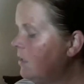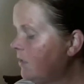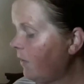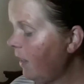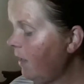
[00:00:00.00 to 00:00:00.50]

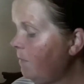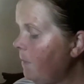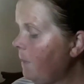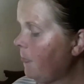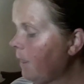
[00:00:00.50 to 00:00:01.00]
So then
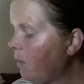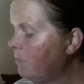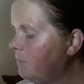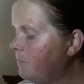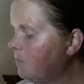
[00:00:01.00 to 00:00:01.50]

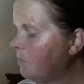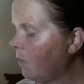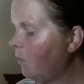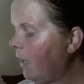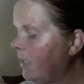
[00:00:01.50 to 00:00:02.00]

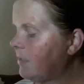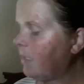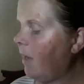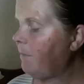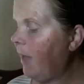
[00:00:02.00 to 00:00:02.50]
we had to
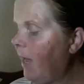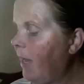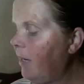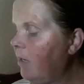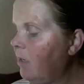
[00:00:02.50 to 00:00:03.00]
stop
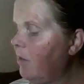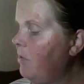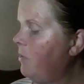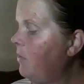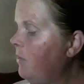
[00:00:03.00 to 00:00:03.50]
at
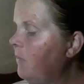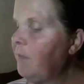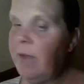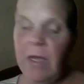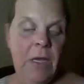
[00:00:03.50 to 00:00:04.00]

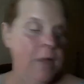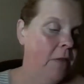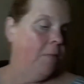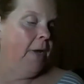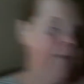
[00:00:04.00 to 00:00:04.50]

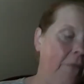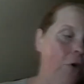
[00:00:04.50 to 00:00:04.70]
the my